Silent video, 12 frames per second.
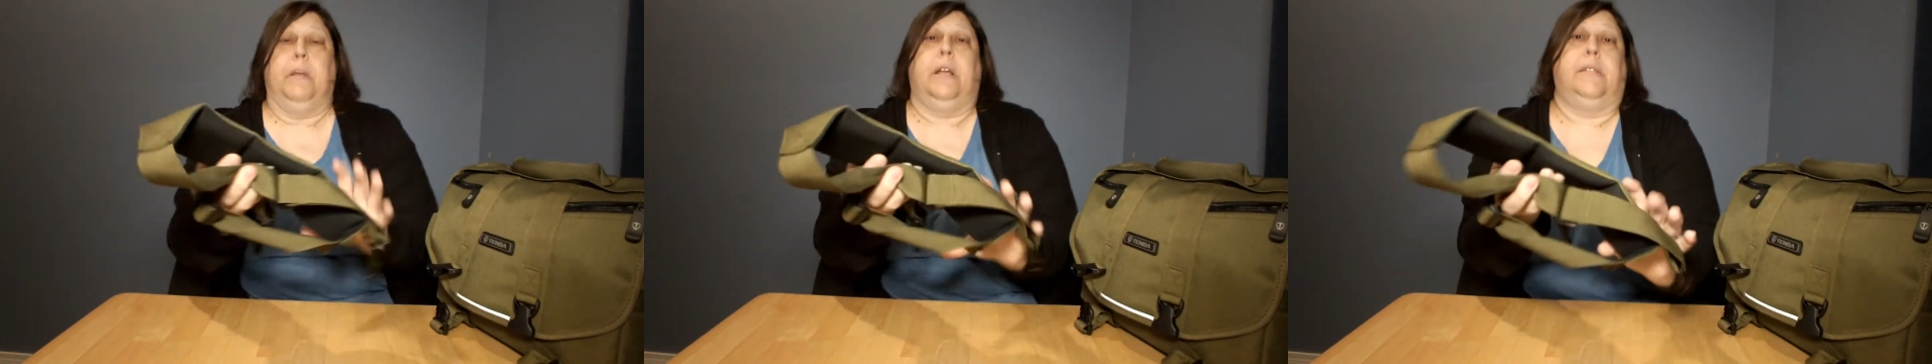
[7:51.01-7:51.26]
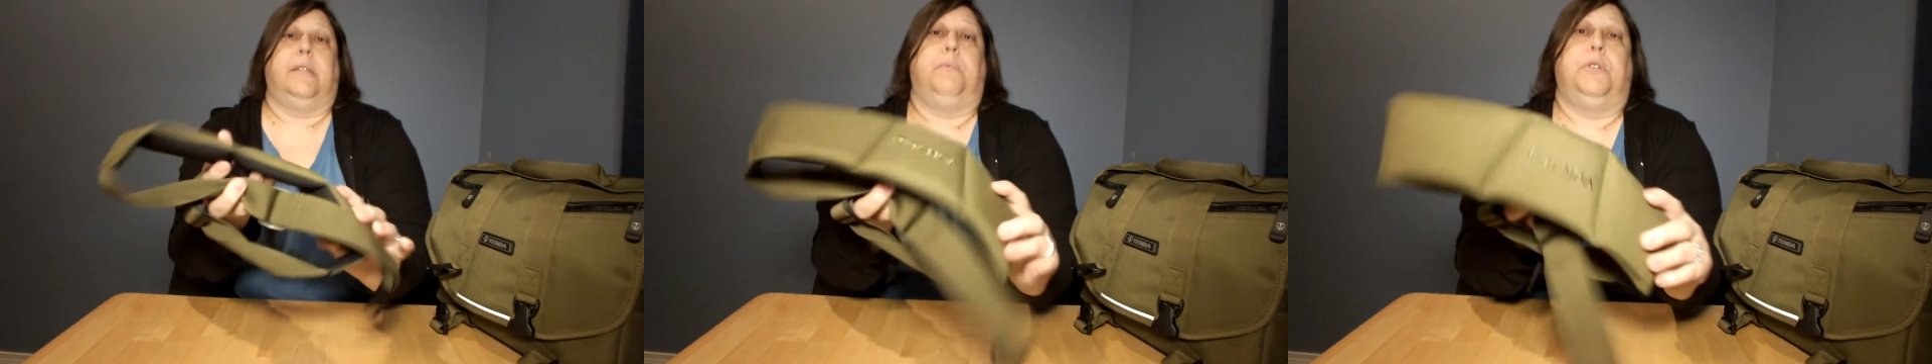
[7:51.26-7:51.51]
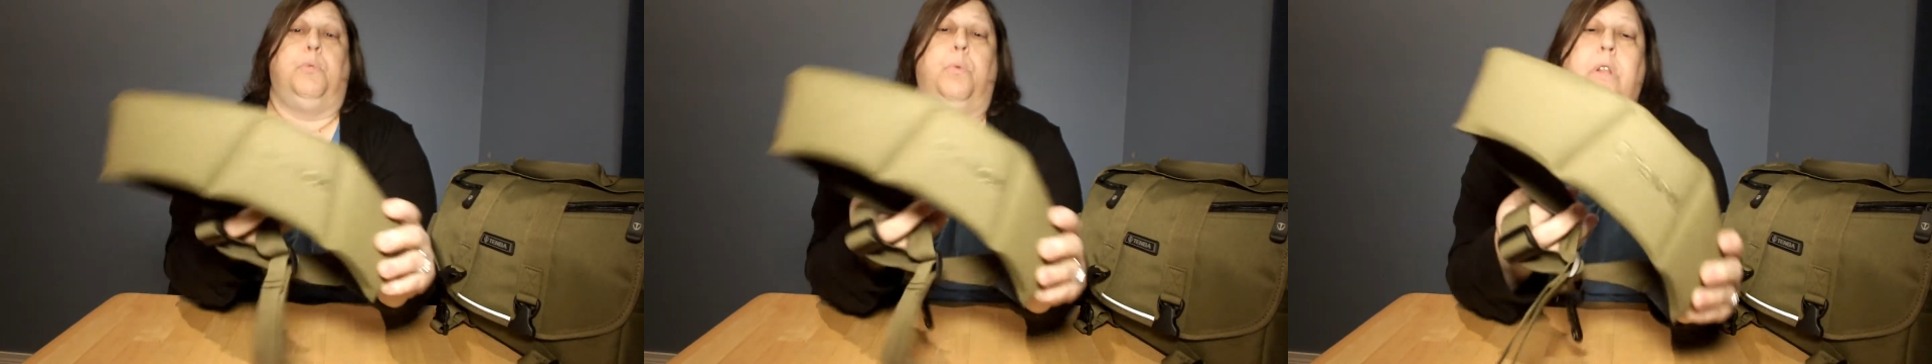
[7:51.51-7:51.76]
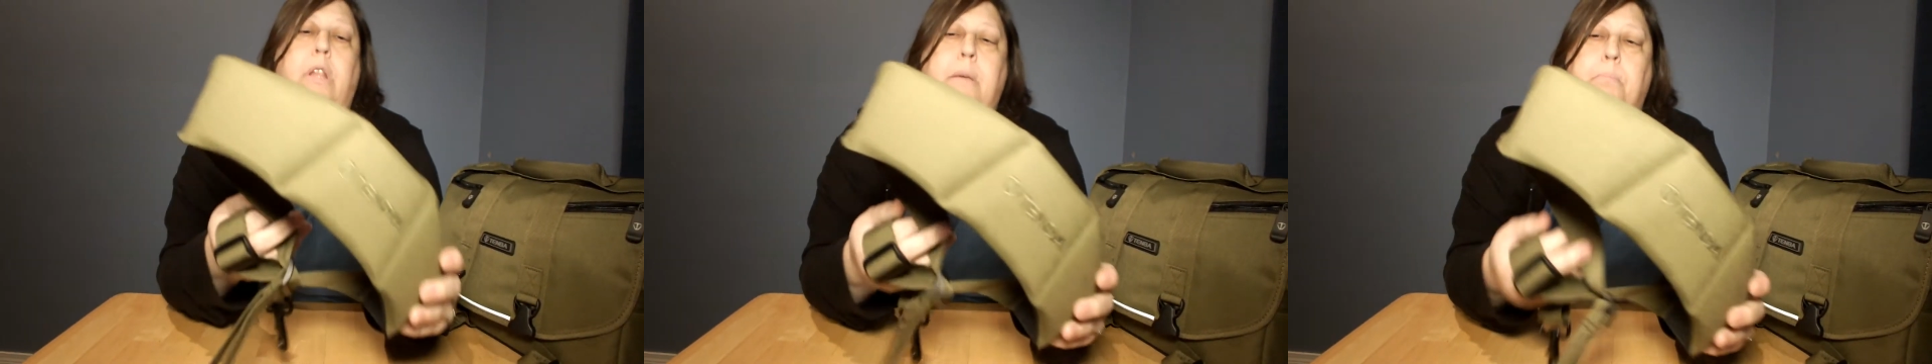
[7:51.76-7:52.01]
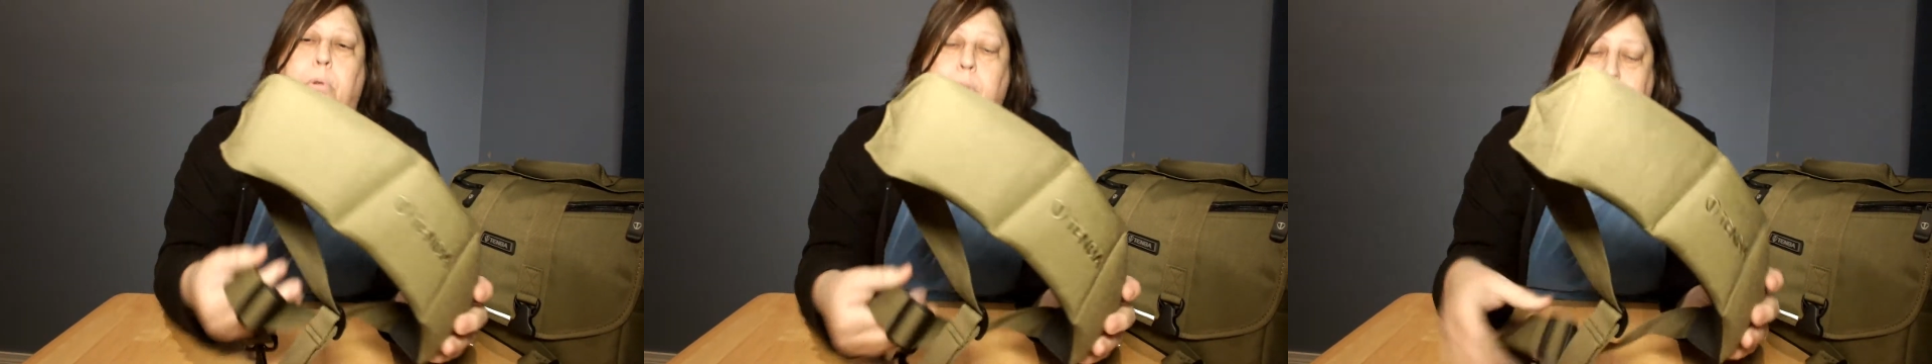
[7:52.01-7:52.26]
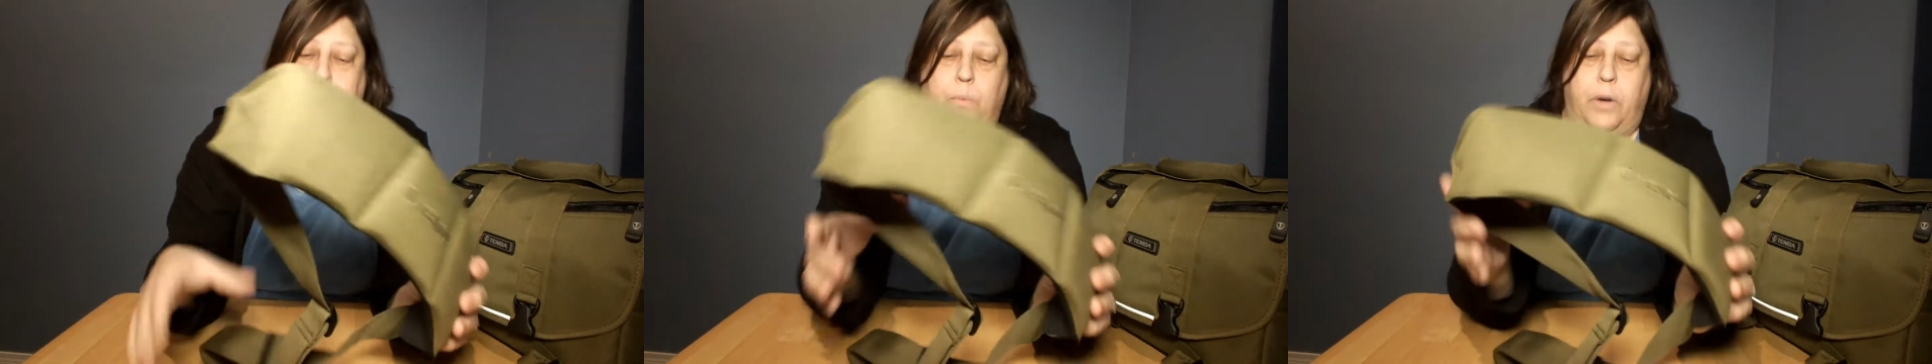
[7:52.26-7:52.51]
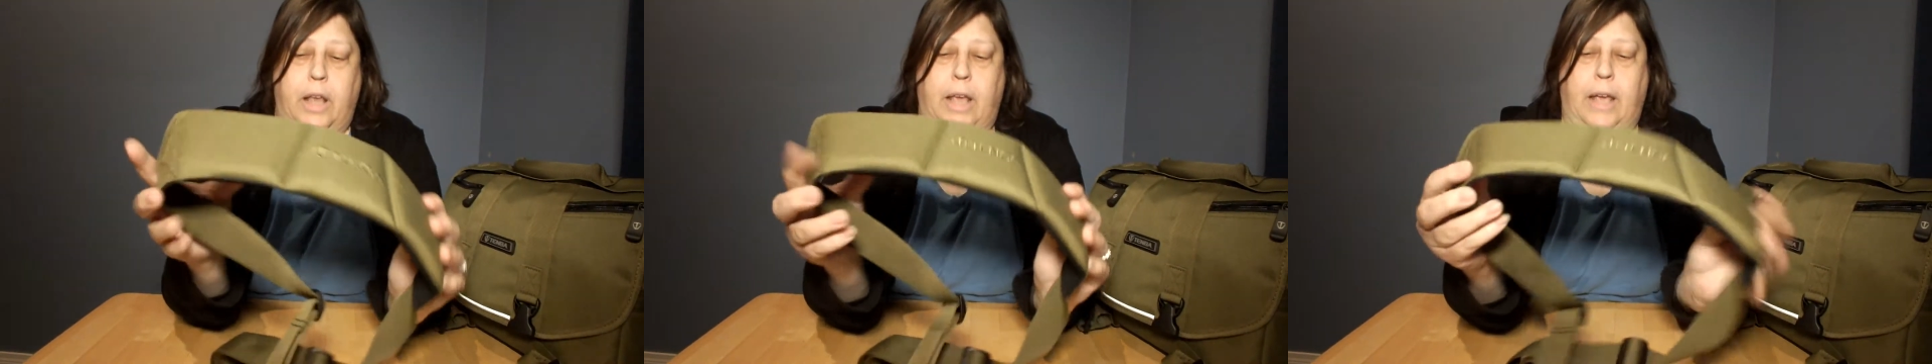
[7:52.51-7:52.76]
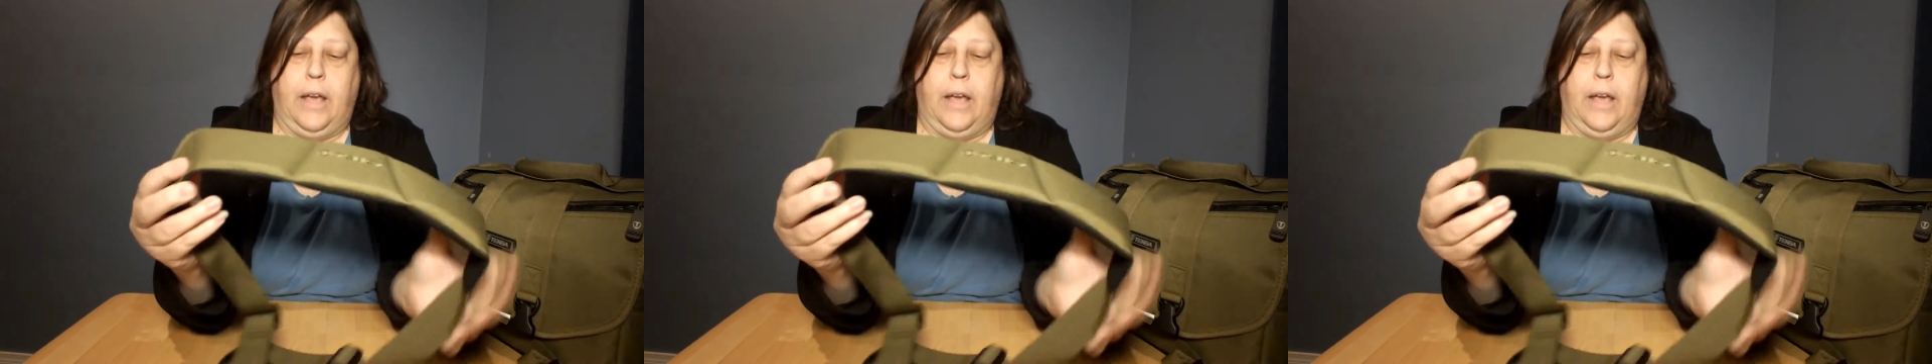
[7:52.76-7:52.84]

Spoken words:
because I was really impressed when